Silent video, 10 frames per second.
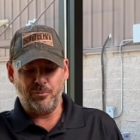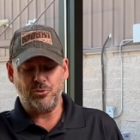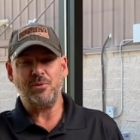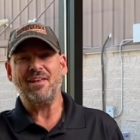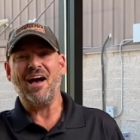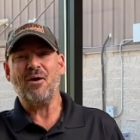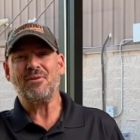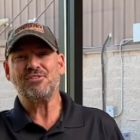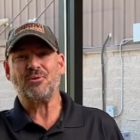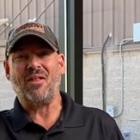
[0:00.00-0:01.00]
between now
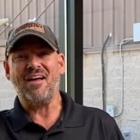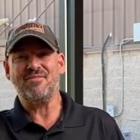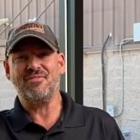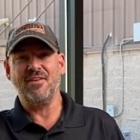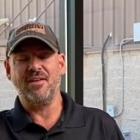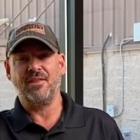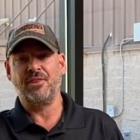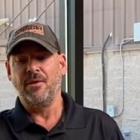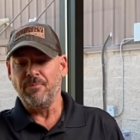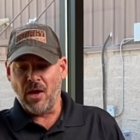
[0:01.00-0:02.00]
and July fifth.
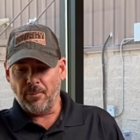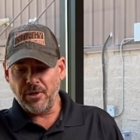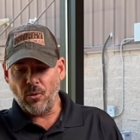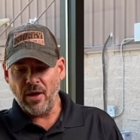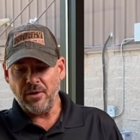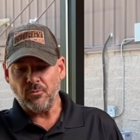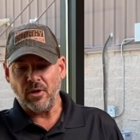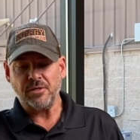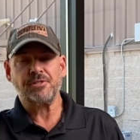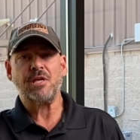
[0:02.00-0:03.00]
I'm going to go ahead and
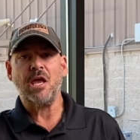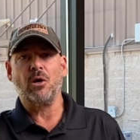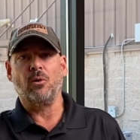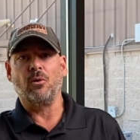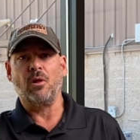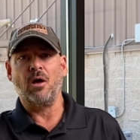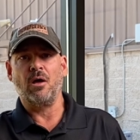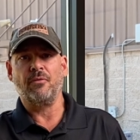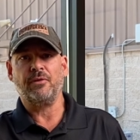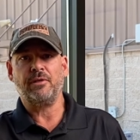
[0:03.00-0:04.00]
run a sale
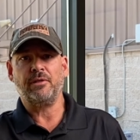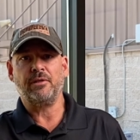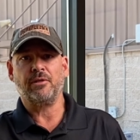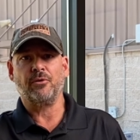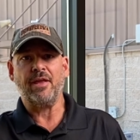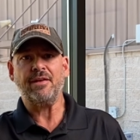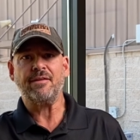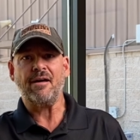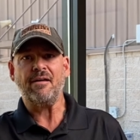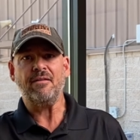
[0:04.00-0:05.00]
on the grenade
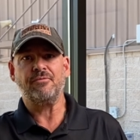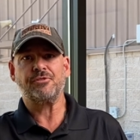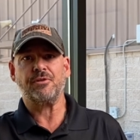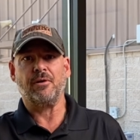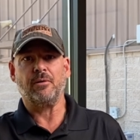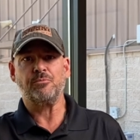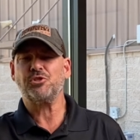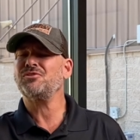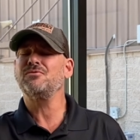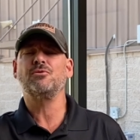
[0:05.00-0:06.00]
knives um,
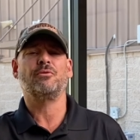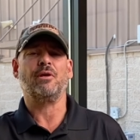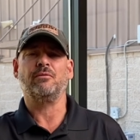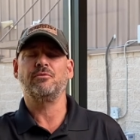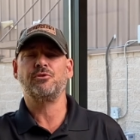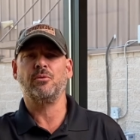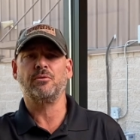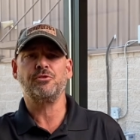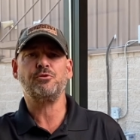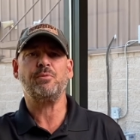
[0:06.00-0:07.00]
just until then. So it'll
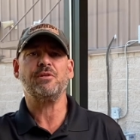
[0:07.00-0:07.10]
just be